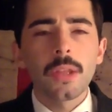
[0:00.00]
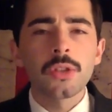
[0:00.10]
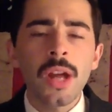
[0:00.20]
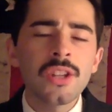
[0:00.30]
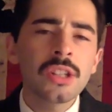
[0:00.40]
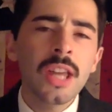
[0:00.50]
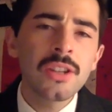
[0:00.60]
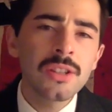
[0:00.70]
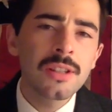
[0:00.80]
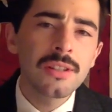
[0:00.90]
So
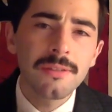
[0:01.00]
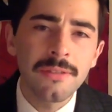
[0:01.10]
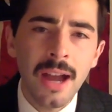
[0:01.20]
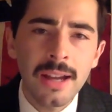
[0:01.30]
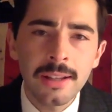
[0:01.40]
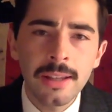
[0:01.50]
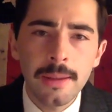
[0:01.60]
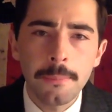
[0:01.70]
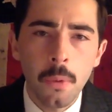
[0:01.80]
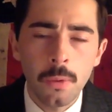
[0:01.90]
education is vitally
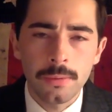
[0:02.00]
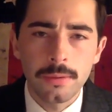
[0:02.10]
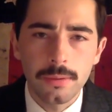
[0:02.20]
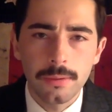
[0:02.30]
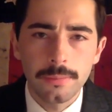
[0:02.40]
important.